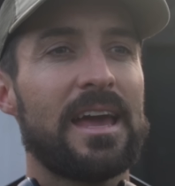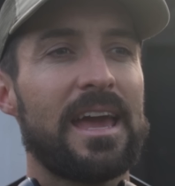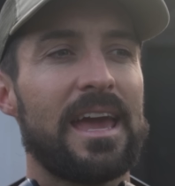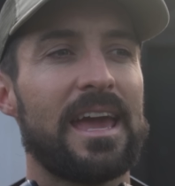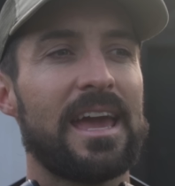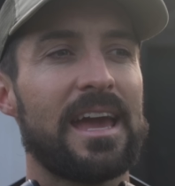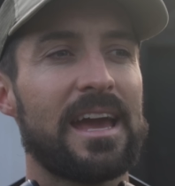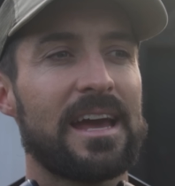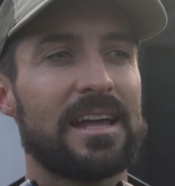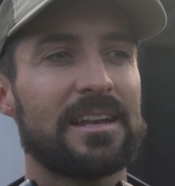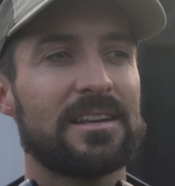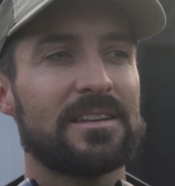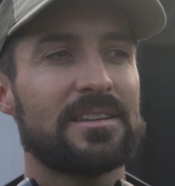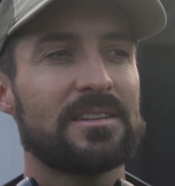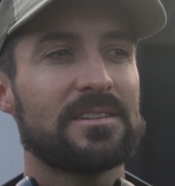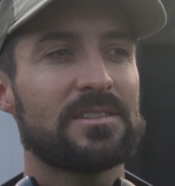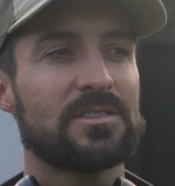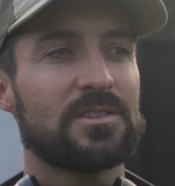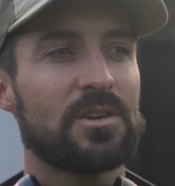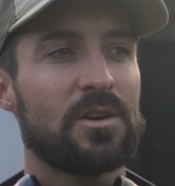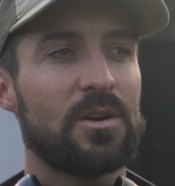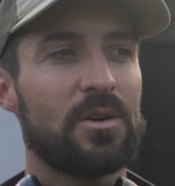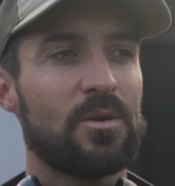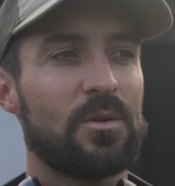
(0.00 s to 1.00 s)
And
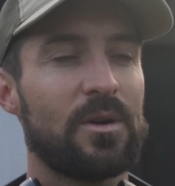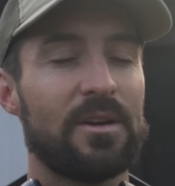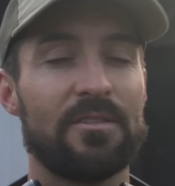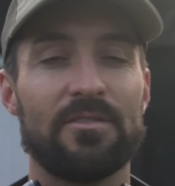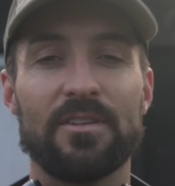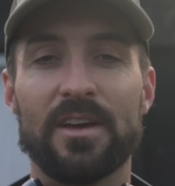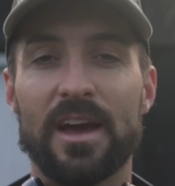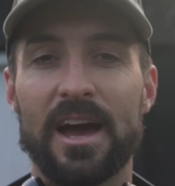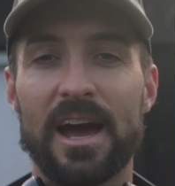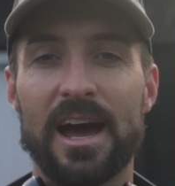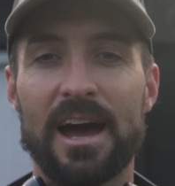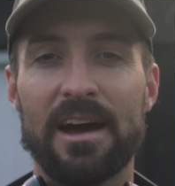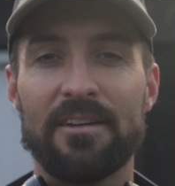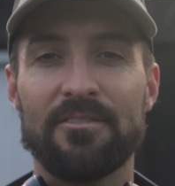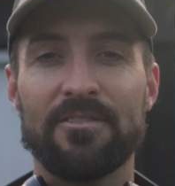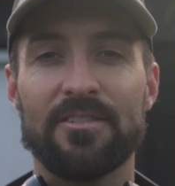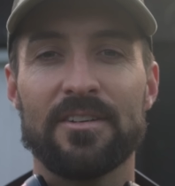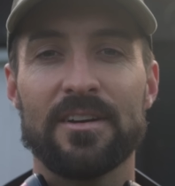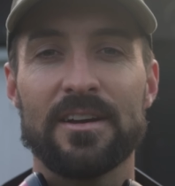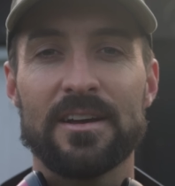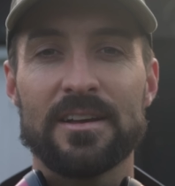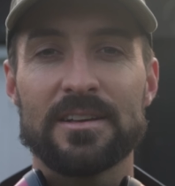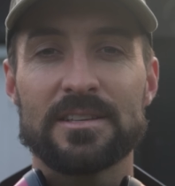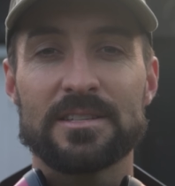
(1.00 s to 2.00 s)
so if you have
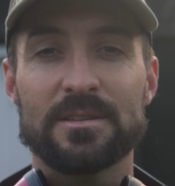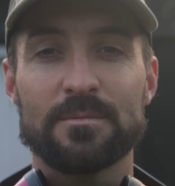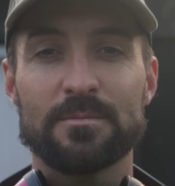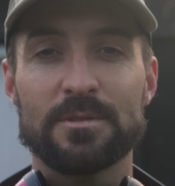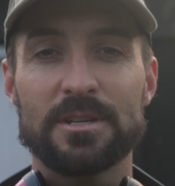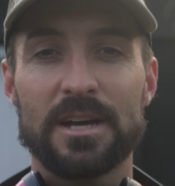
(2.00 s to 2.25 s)
some